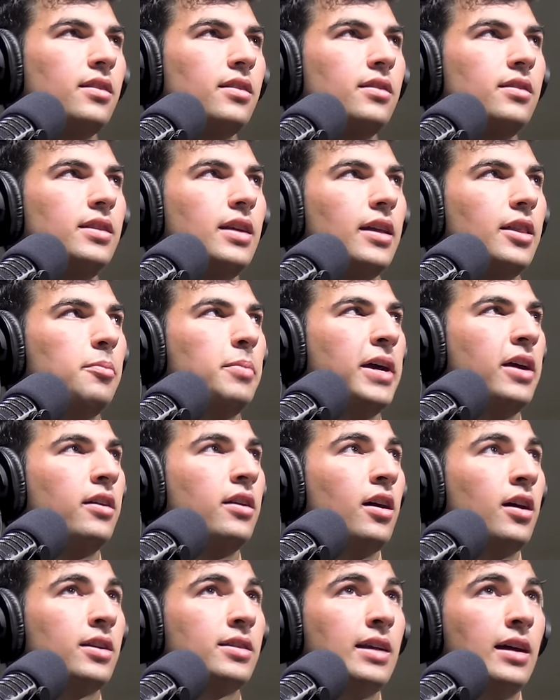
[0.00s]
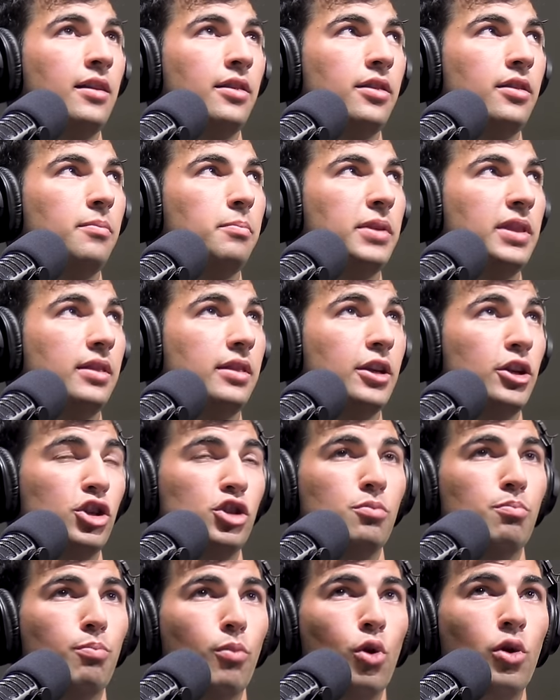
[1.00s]
Yeah, the paradox that there's
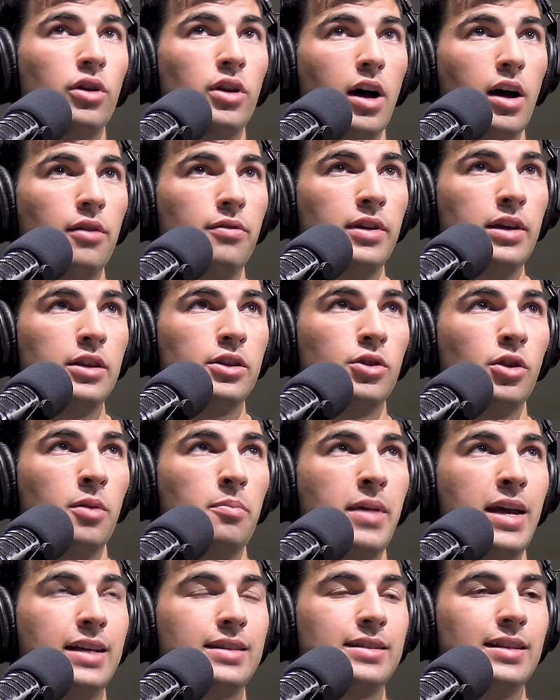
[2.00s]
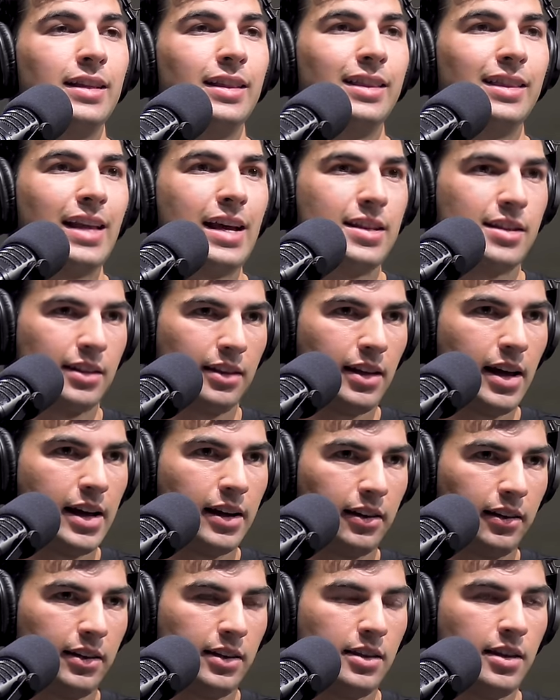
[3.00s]
more of it, so it makes it less
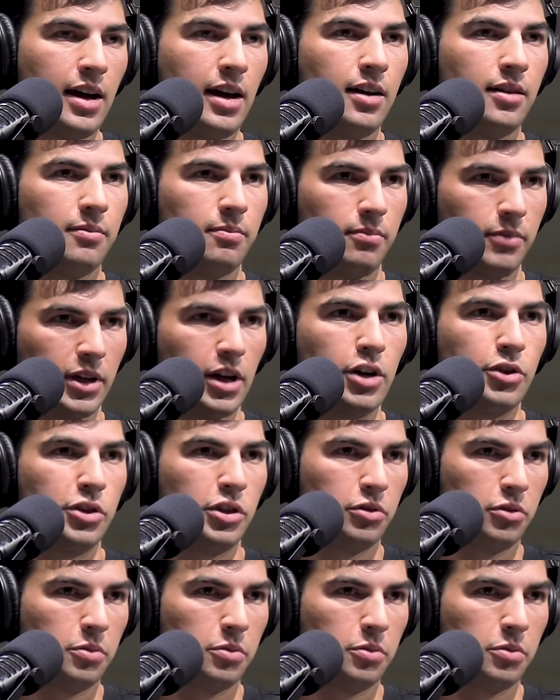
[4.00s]
likely that countries